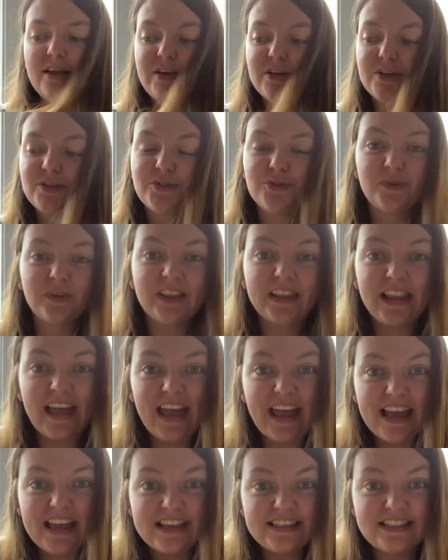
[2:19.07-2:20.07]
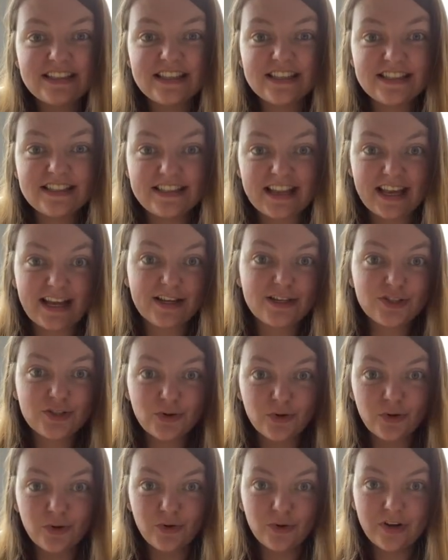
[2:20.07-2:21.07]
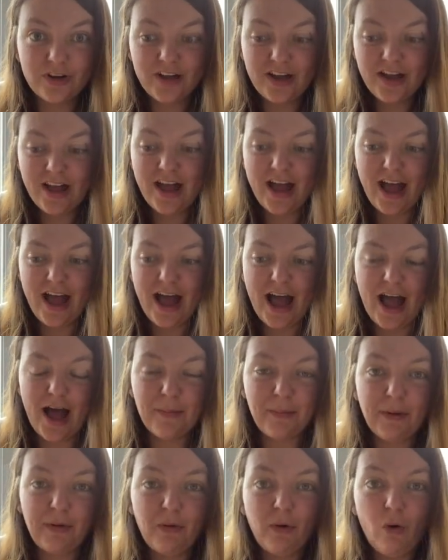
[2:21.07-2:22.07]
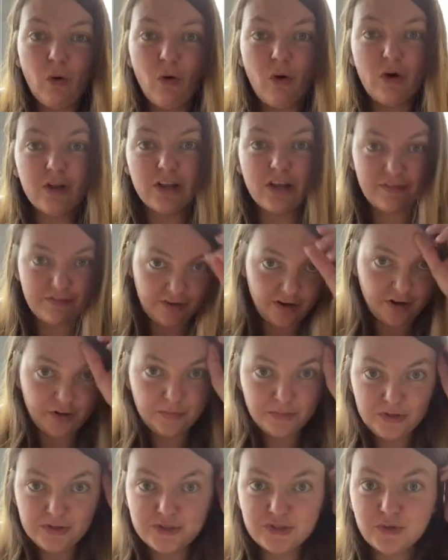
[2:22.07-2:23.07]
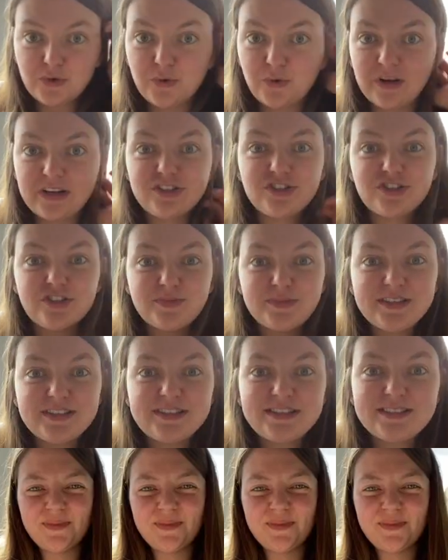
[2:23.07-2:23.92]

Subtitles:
So let's sing a song about all of our musical instruments.